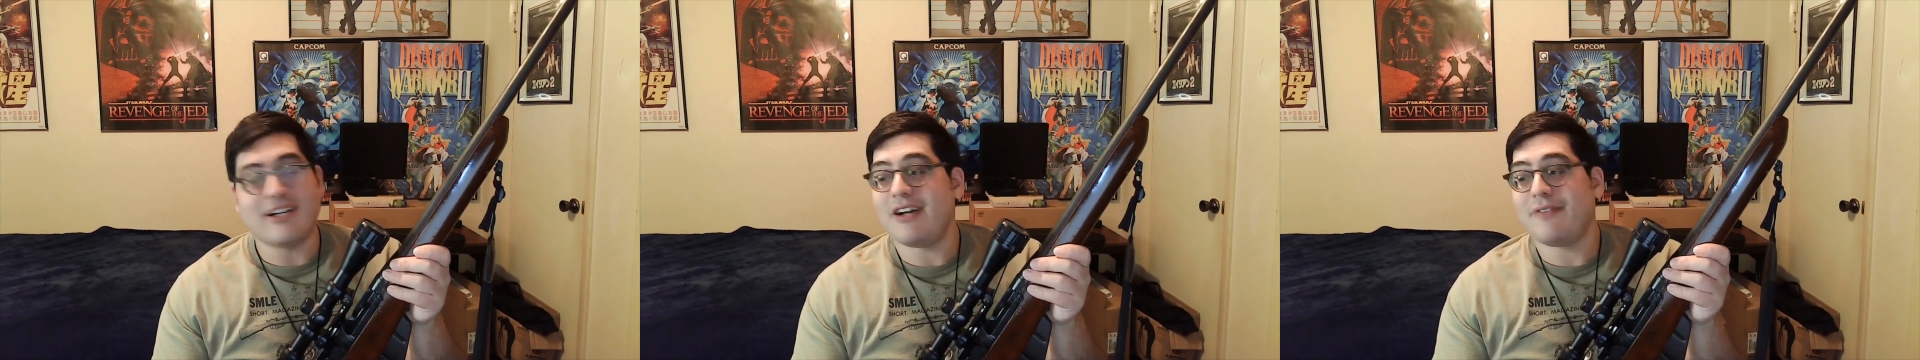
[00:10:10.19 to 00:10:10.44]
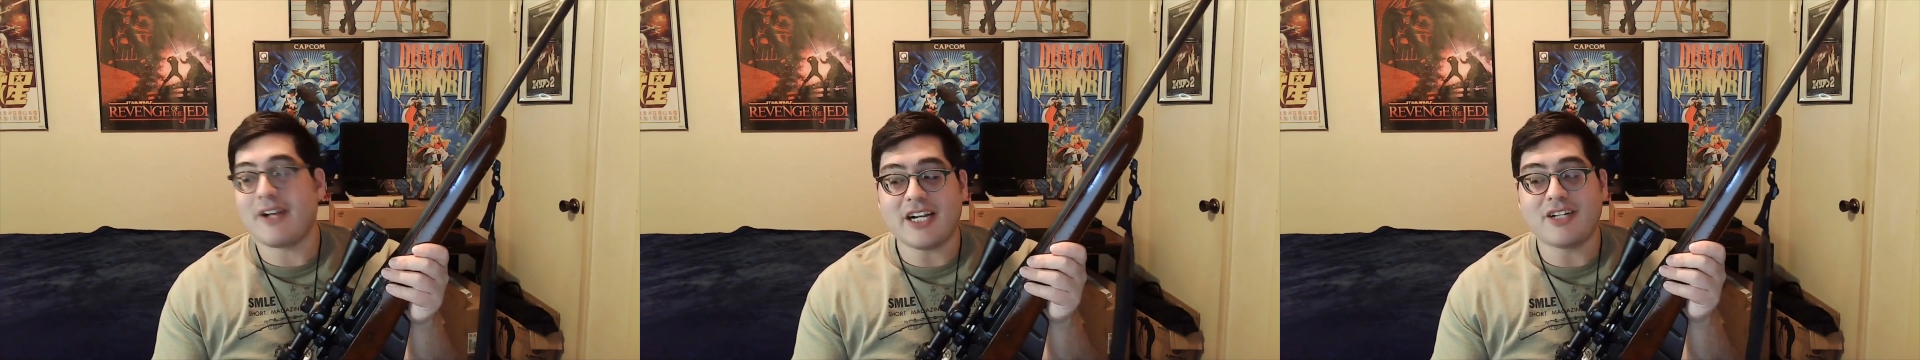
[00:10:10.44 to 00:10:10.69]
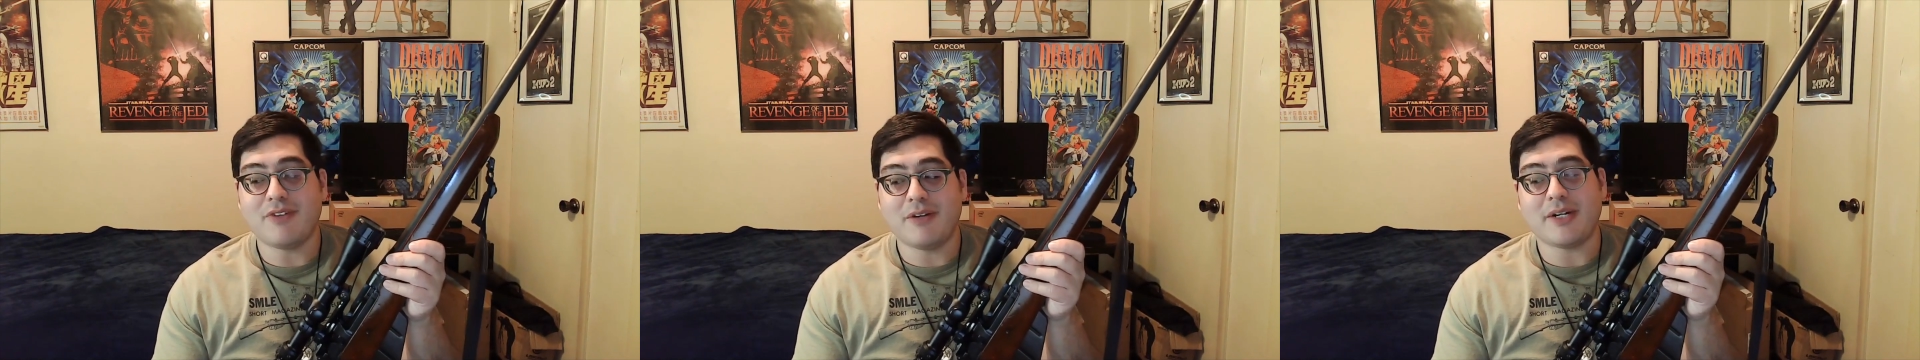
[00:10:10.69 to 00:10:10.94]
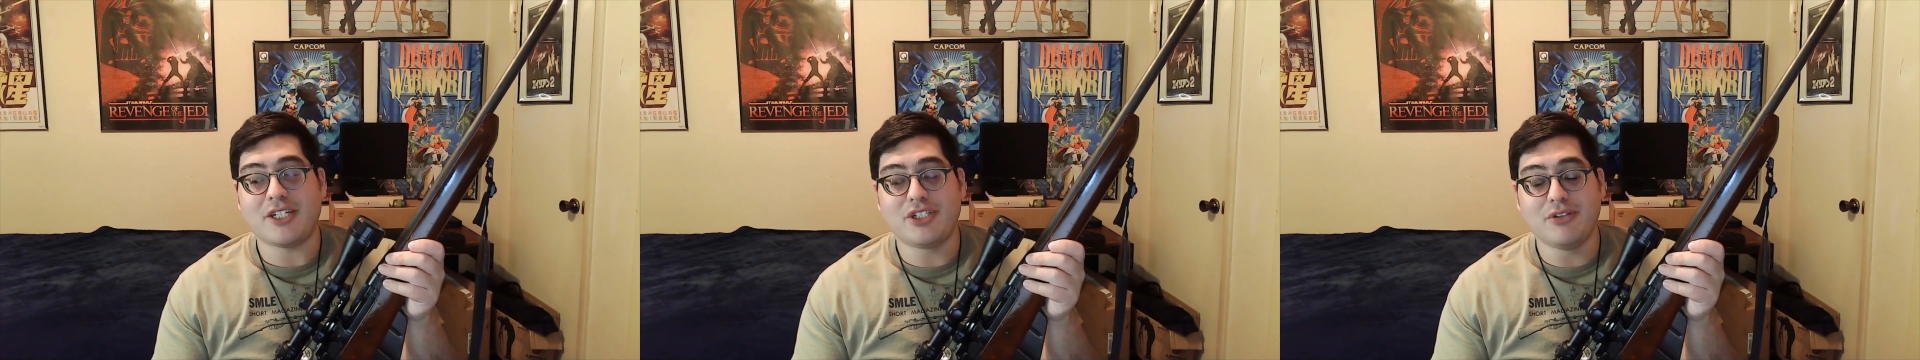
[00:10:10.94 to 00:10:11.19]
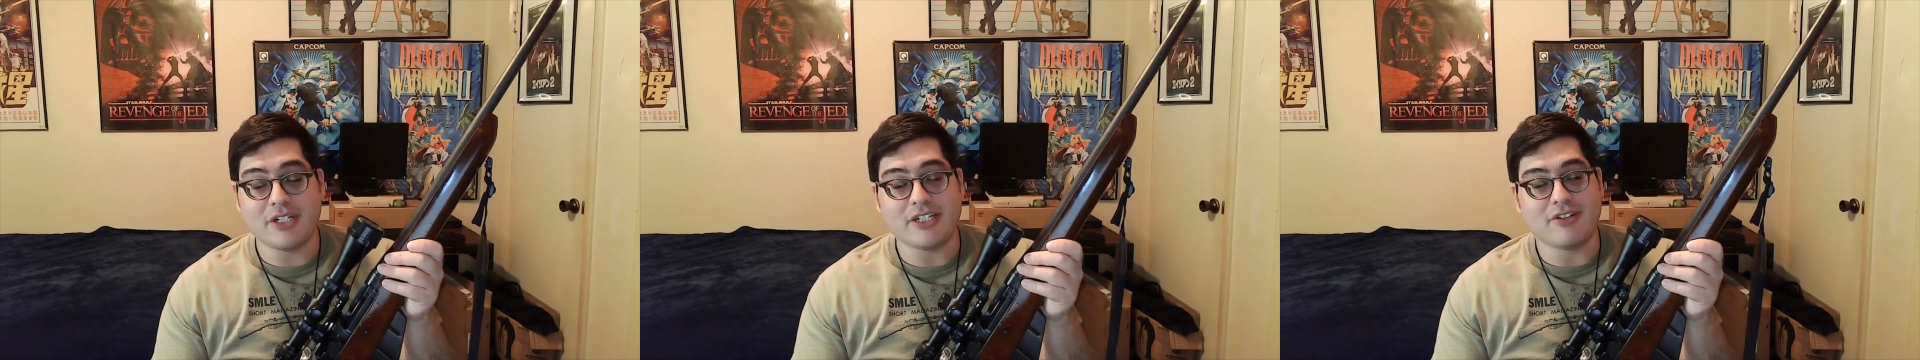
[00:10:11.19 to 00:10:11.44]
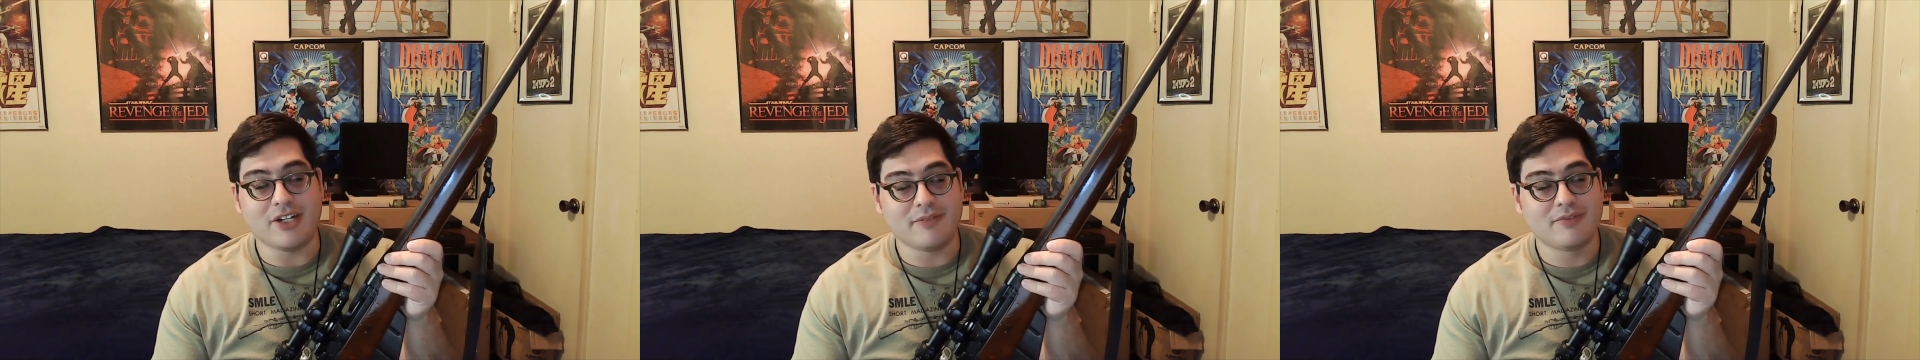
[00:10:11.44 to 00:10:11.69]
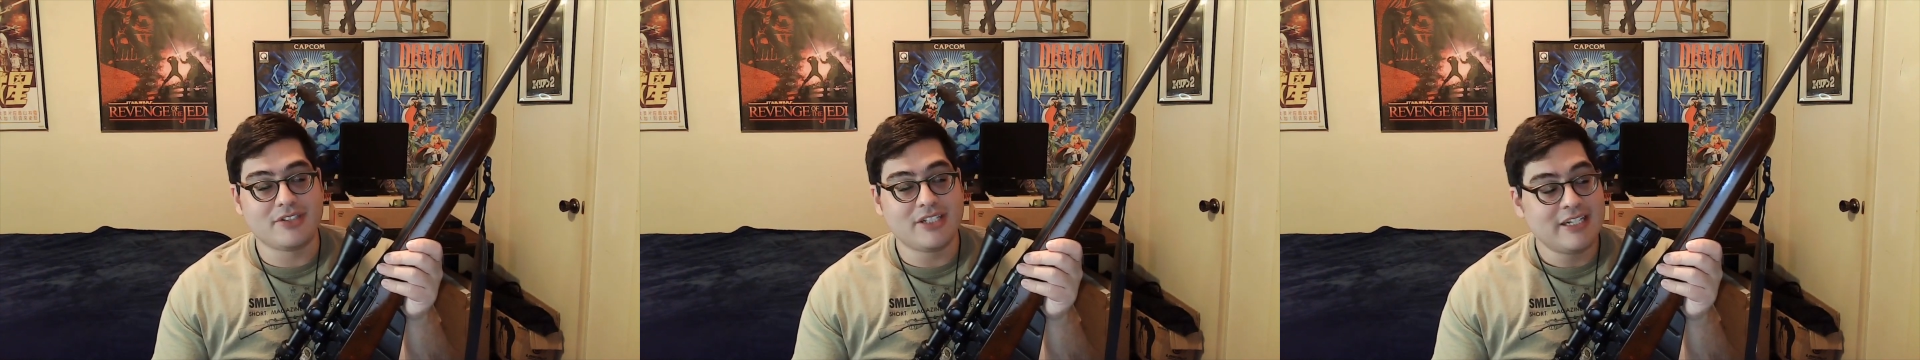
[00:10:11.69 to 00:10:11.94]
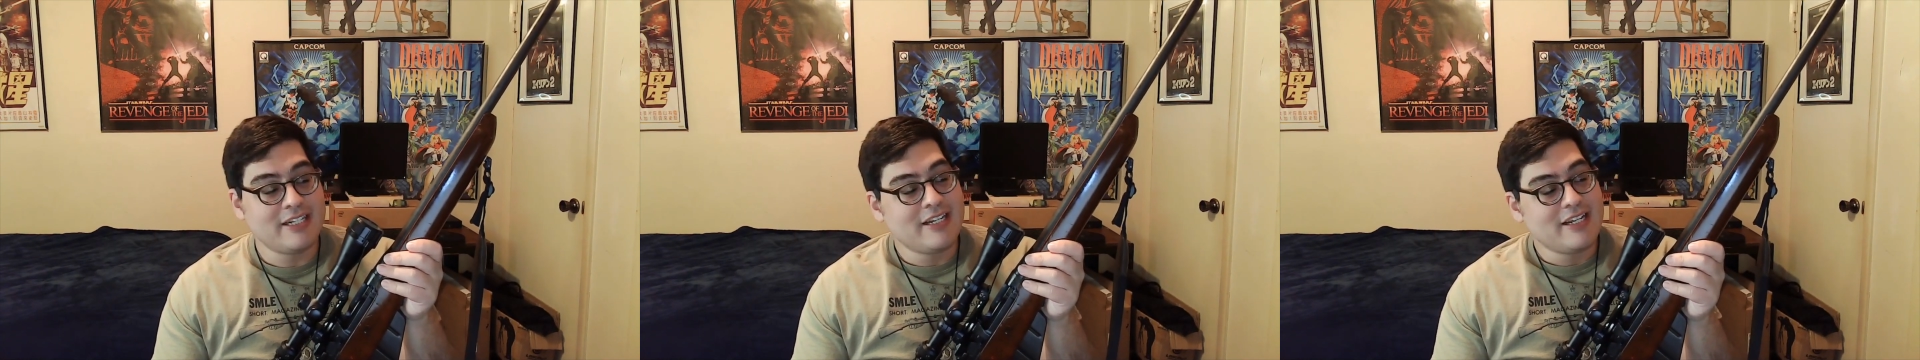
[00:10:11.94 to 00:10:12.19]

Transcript: now I forgot to wear my shooting gloves,